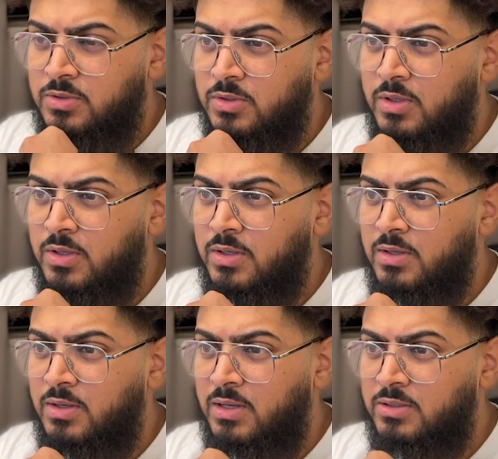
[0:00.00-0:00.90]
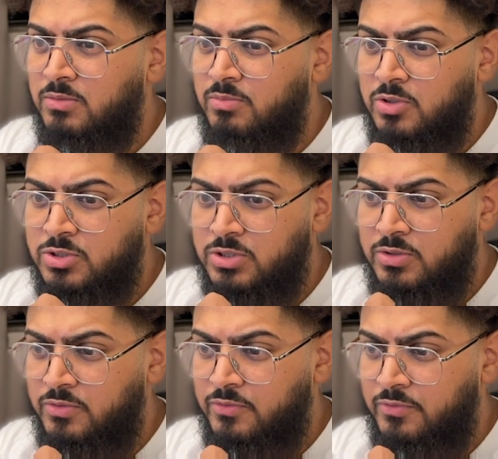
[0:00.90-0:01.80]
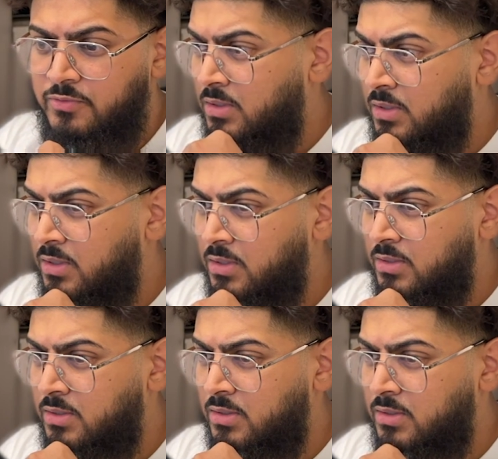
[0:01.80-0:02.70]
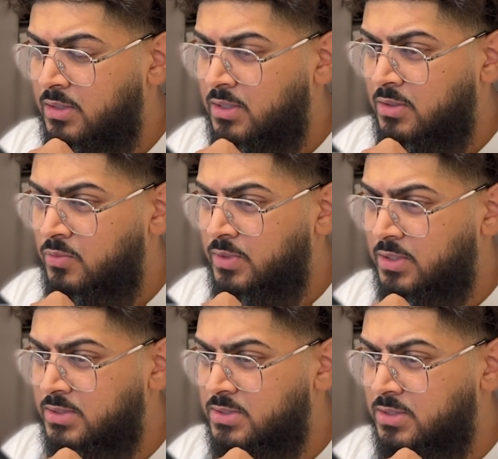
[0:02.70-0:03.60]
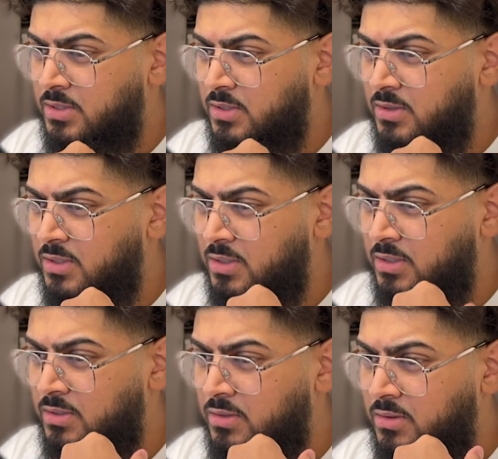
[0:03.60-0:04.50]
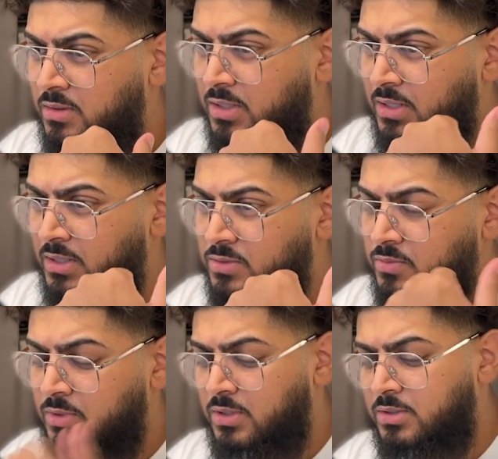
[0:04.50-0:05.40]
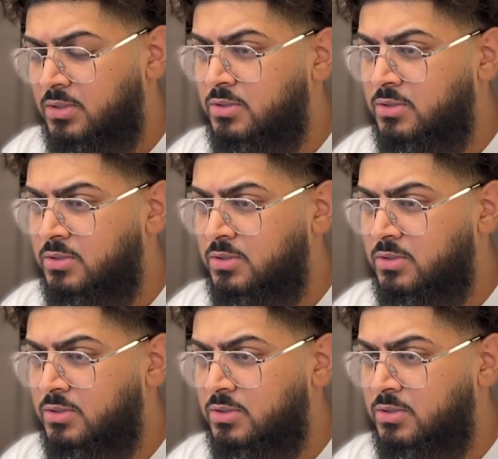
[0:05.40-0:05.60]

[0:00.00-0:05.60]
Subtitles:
We hit add to bookshelf. And now we can see that that has worked.